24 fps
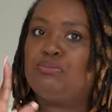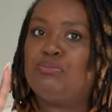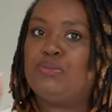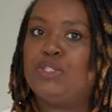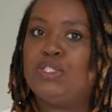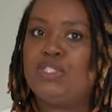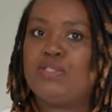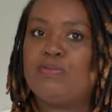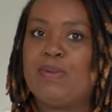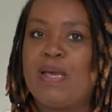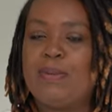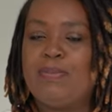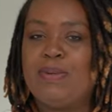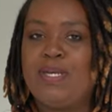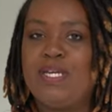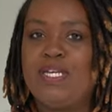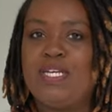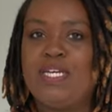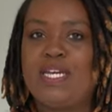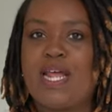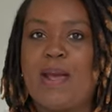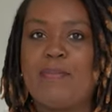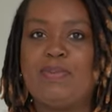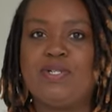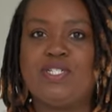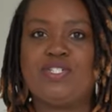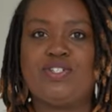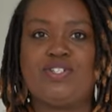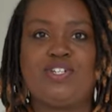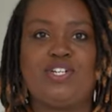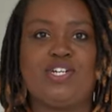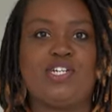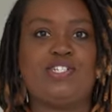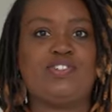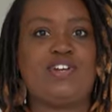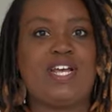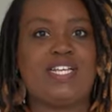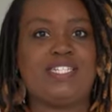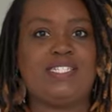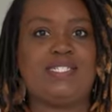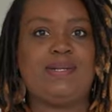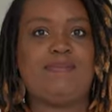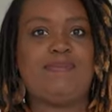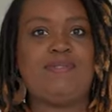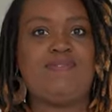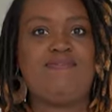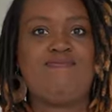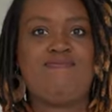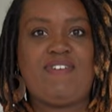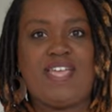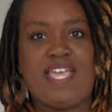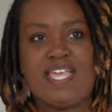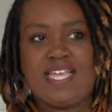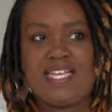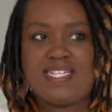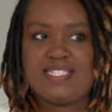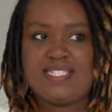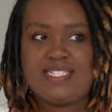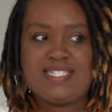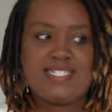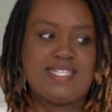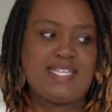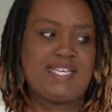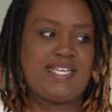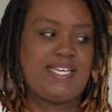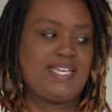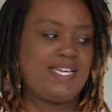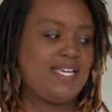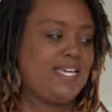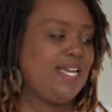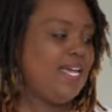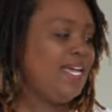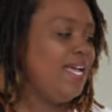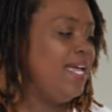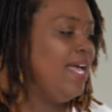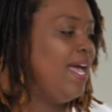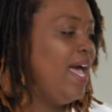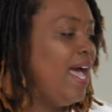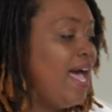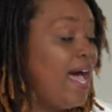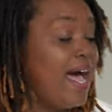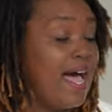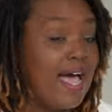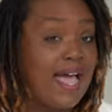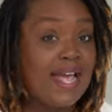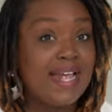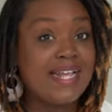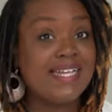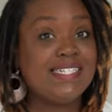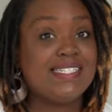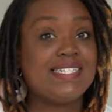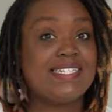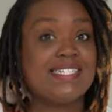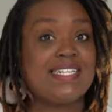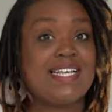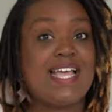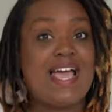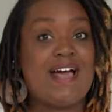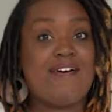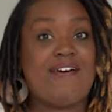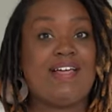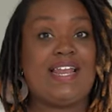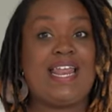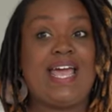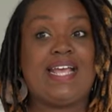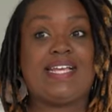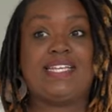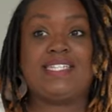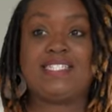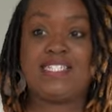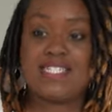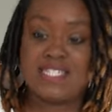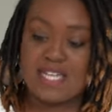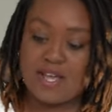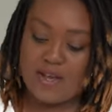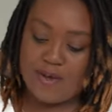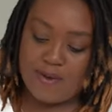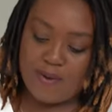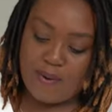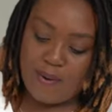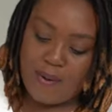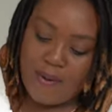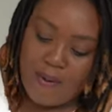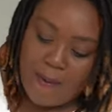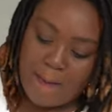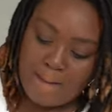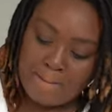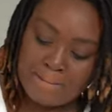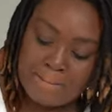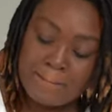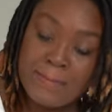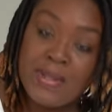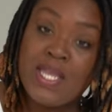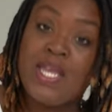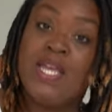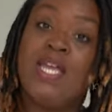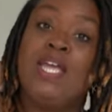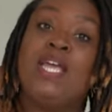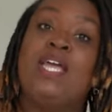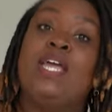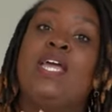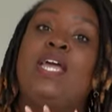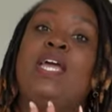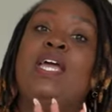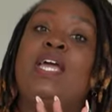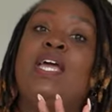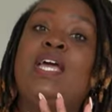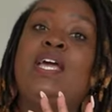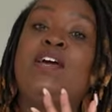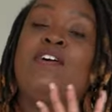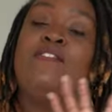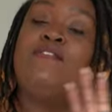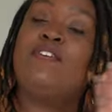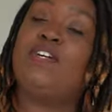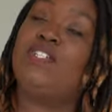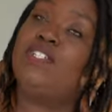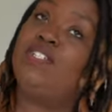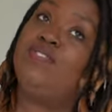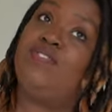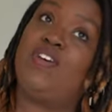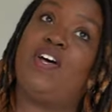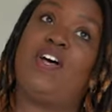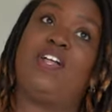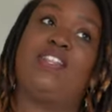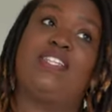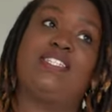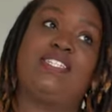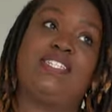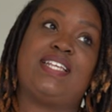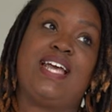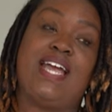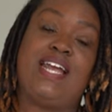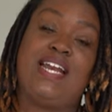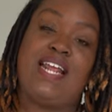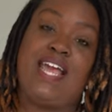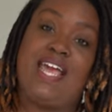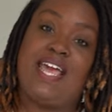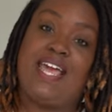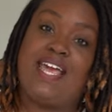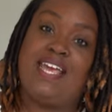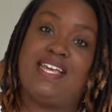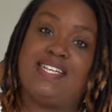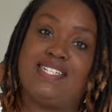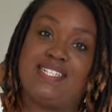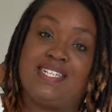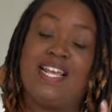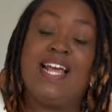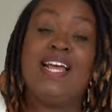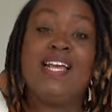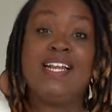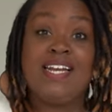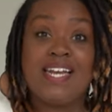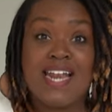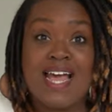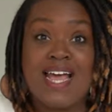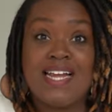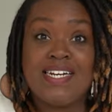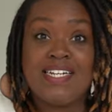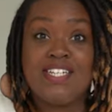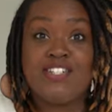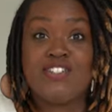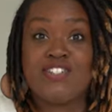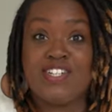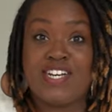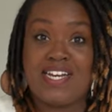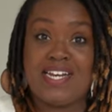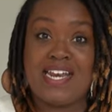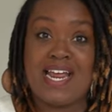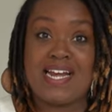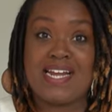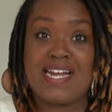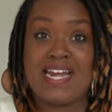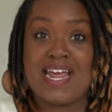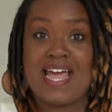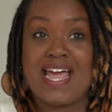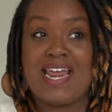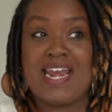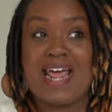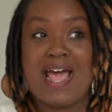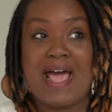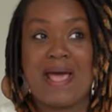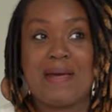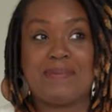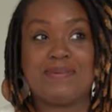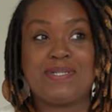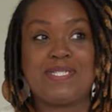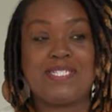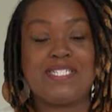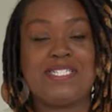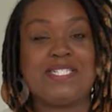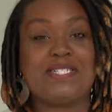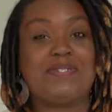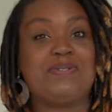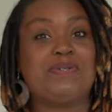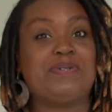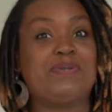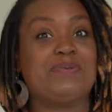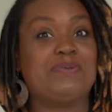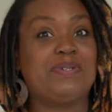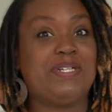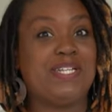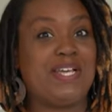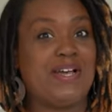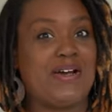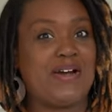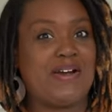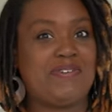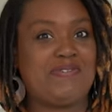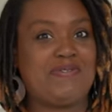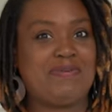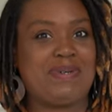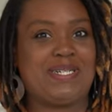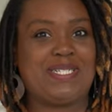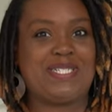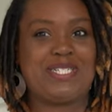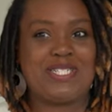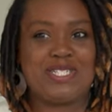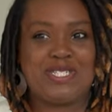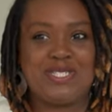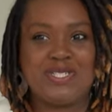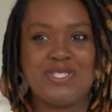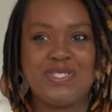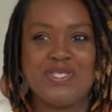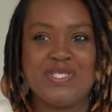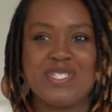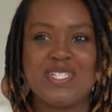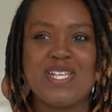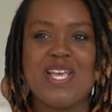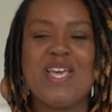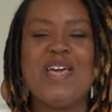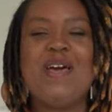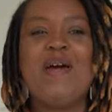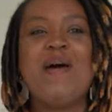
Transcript: this might be a good opportunity to try something fancy and see how I like it. So first of all, the site has 999 options, so it's really hard for me to choose,